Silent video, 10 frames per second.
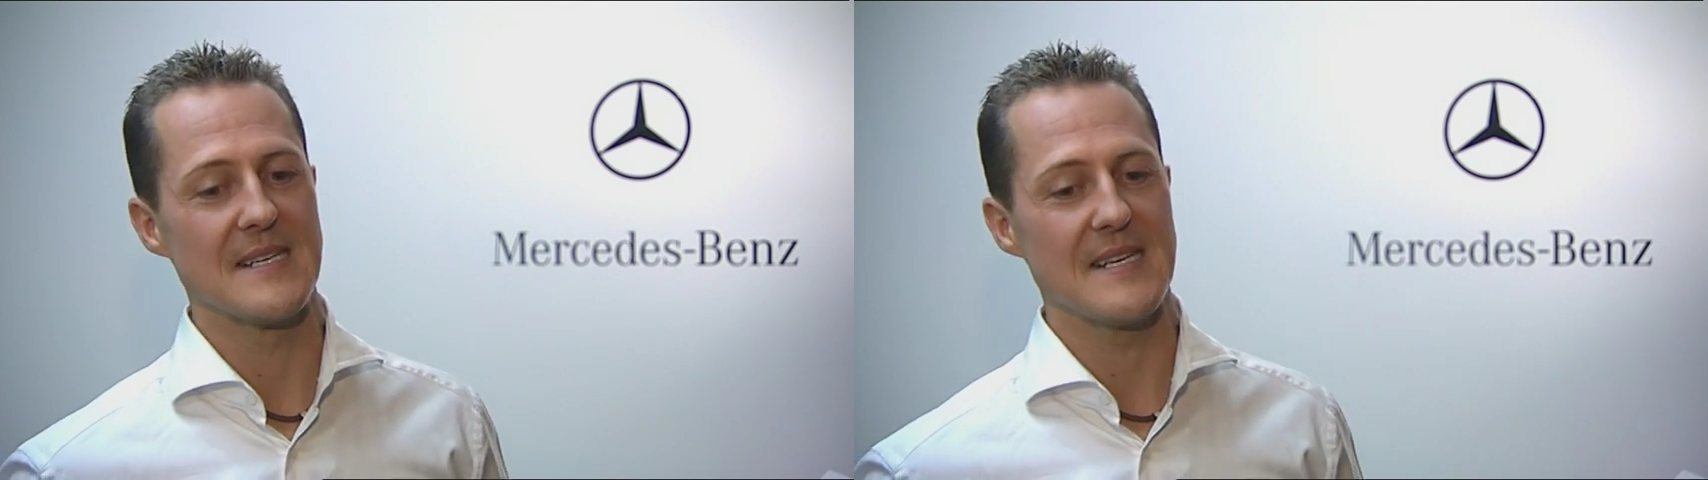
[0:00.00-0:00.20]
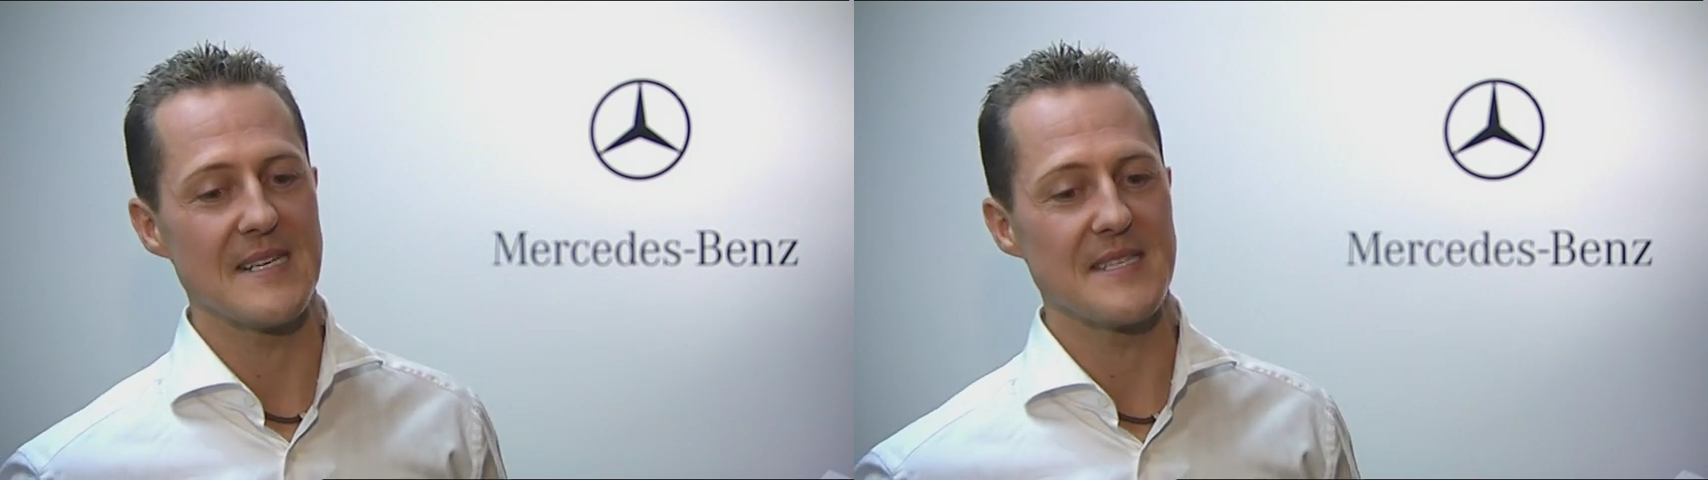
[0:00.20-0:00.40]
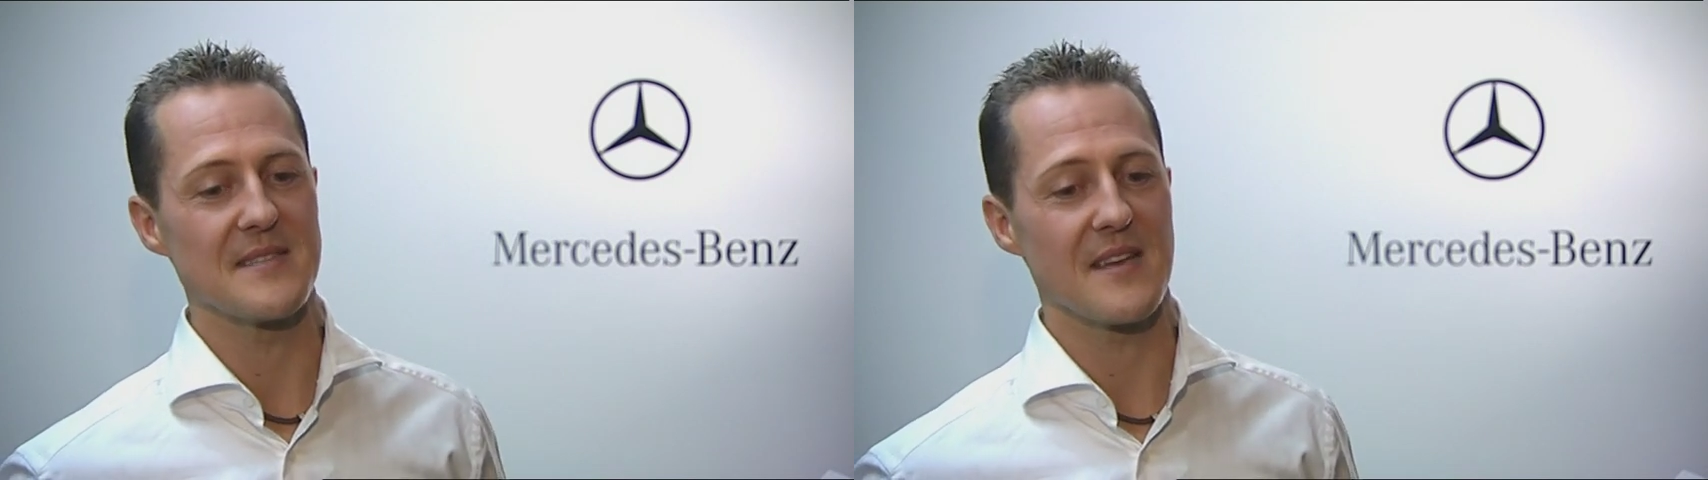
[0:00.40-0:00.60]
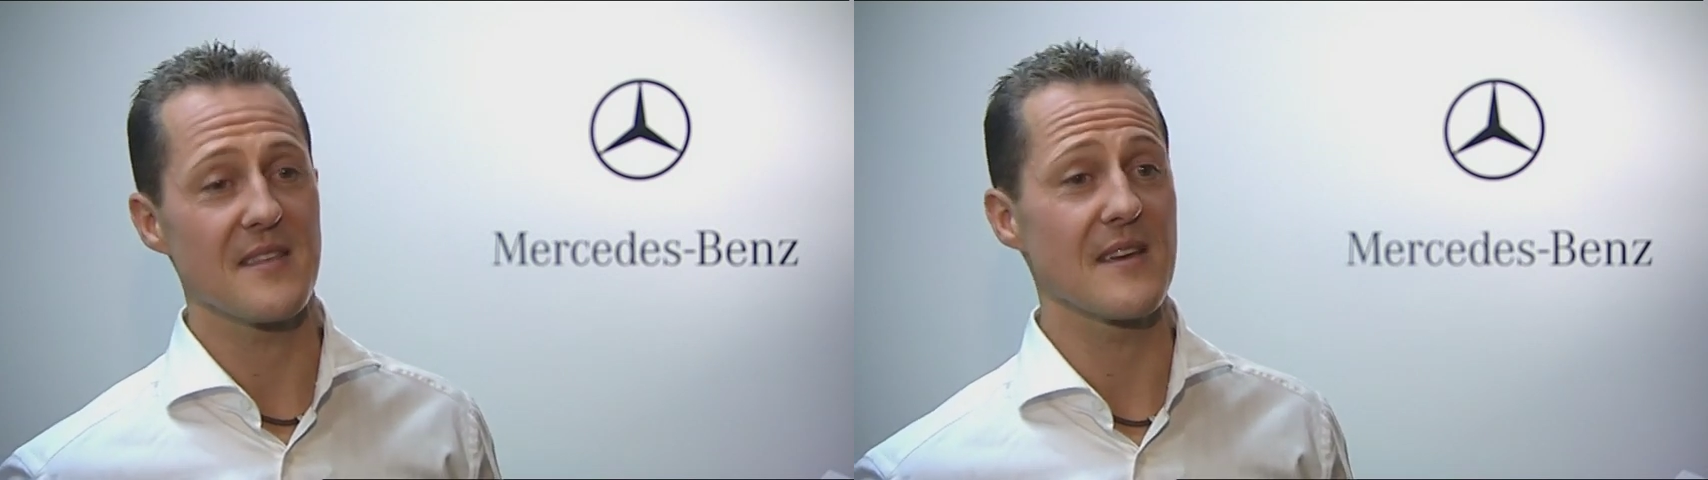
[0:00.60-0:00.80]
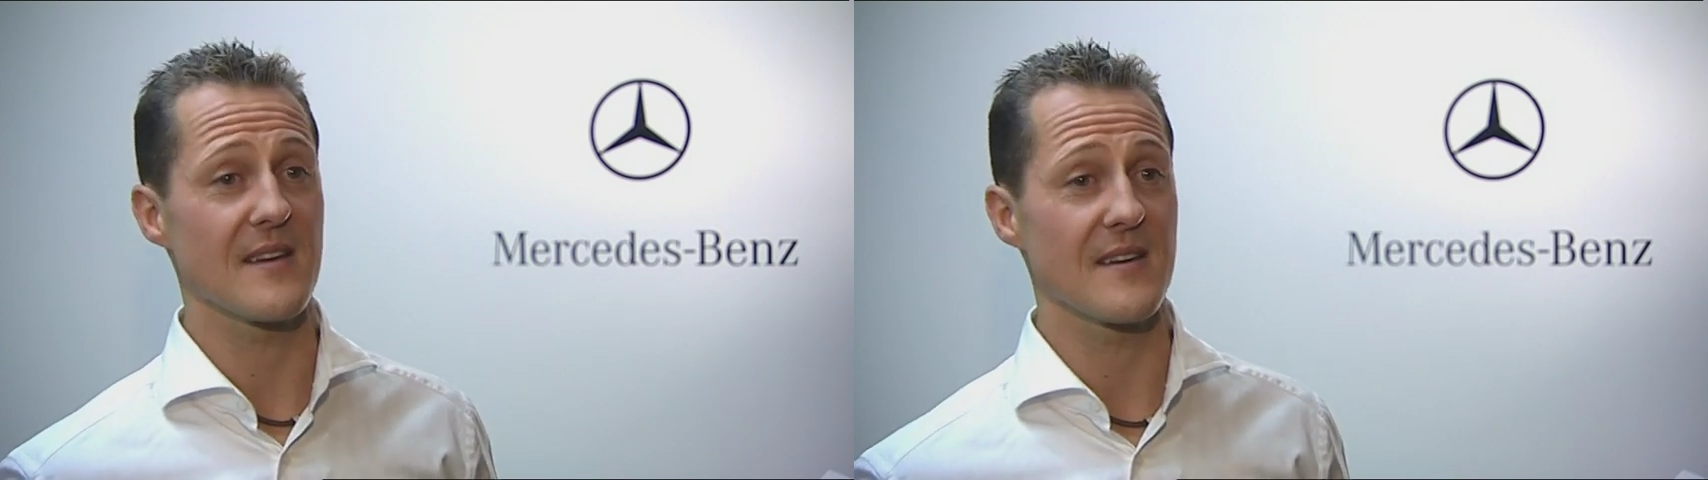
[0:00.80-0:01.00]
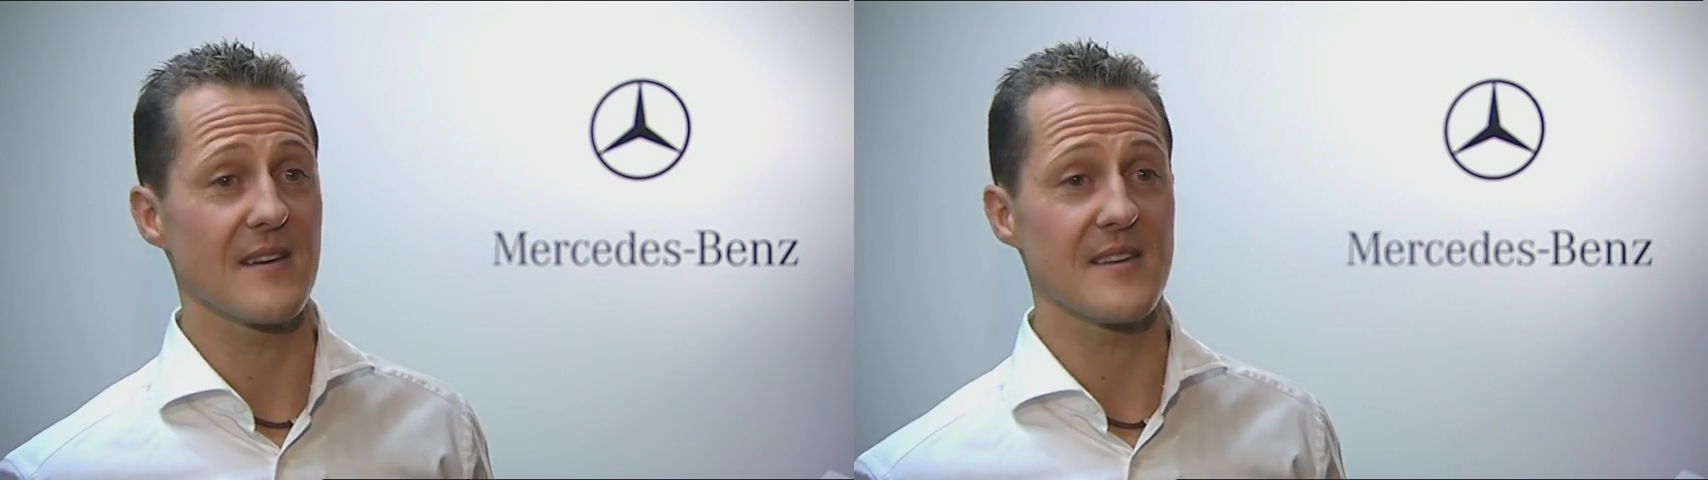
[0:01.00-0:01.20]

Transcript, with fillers: And I think